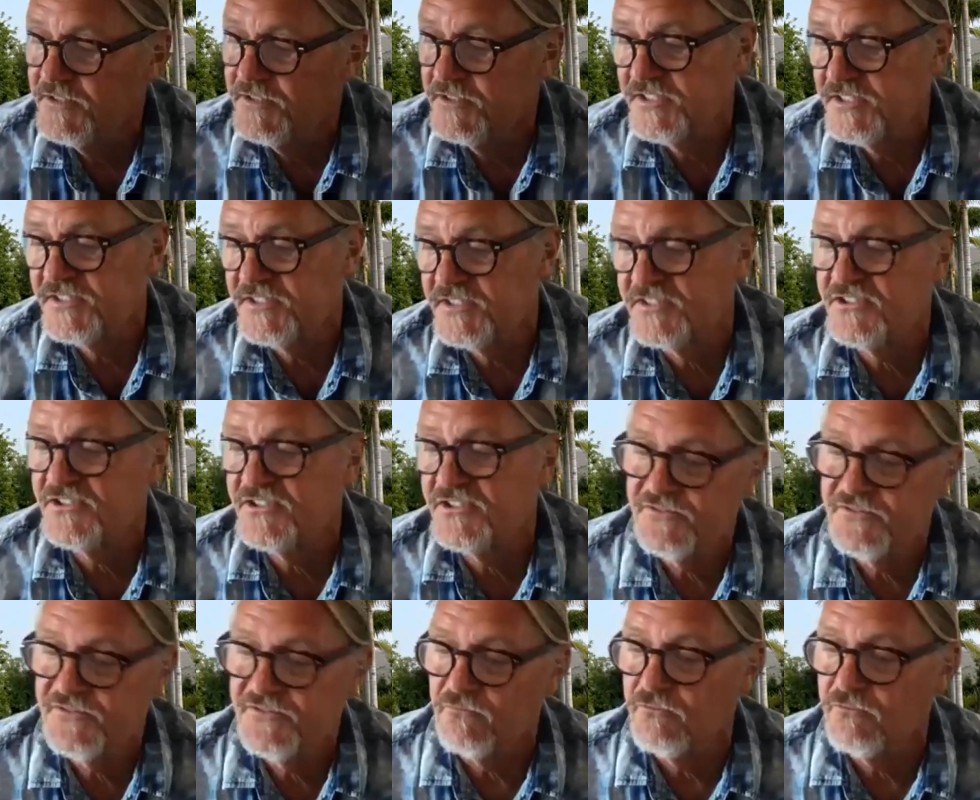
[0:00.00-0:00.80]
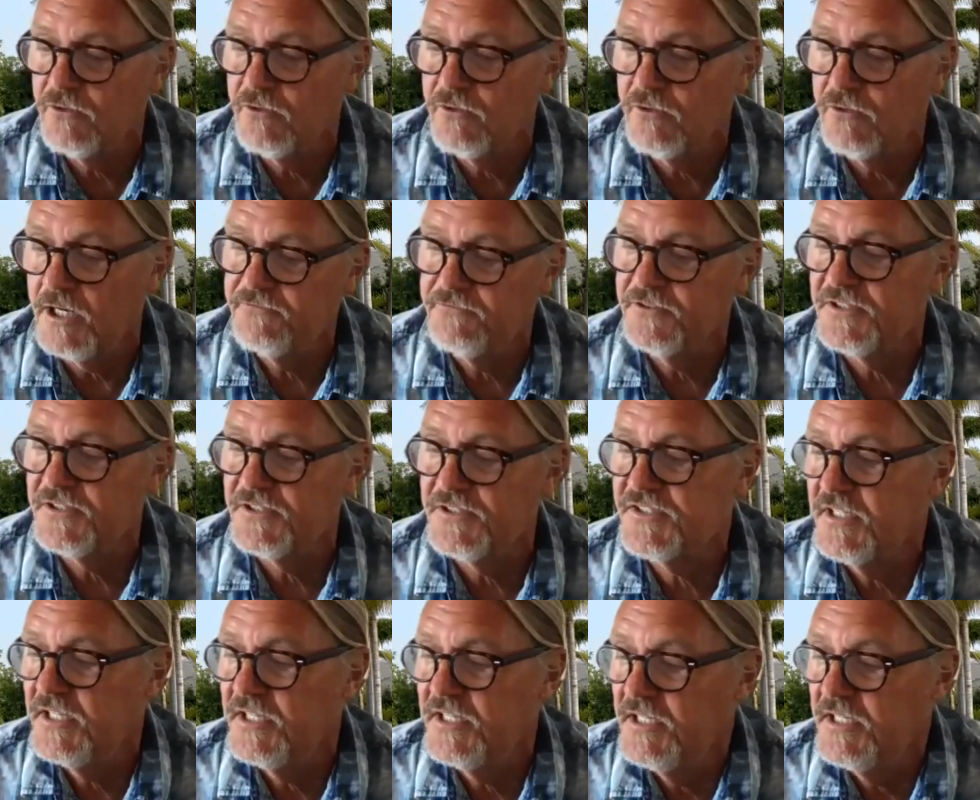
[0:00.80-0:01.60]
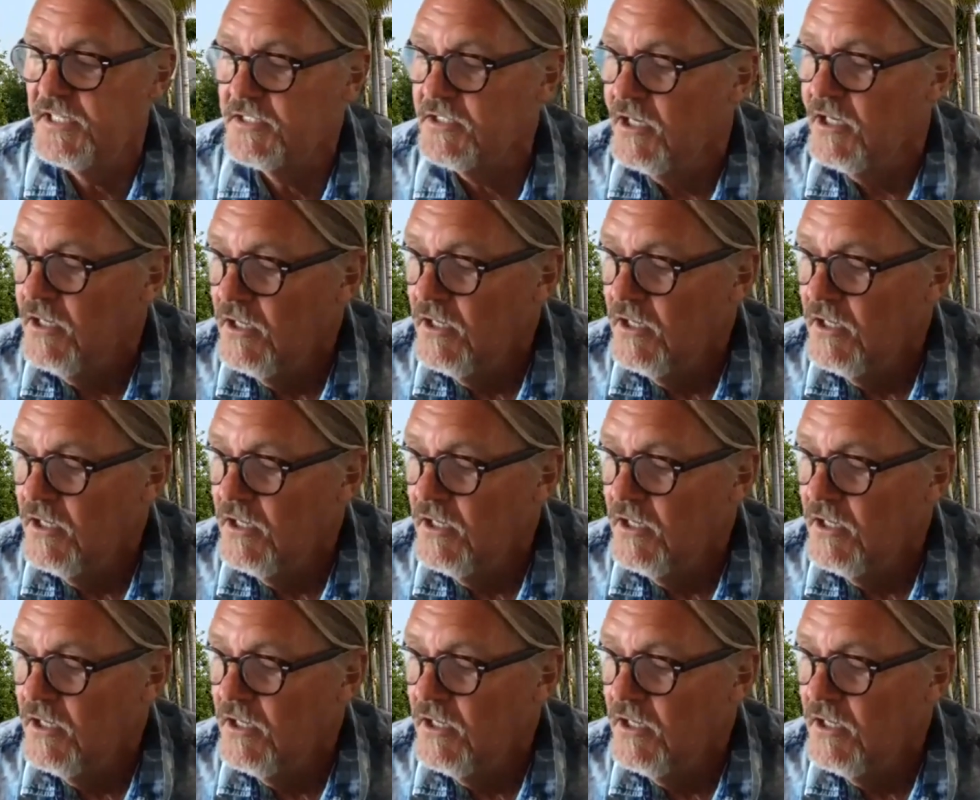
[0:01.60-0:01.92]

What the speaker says: This is just for reference sake.